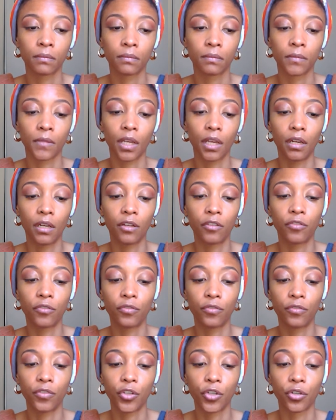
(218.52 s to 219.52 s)
And
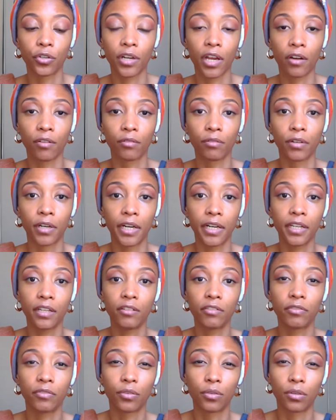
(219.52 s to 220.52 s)
if you're not ready
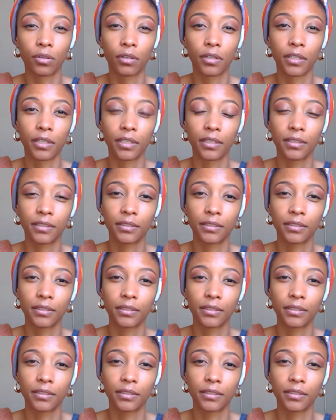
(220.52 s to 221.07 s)
for it,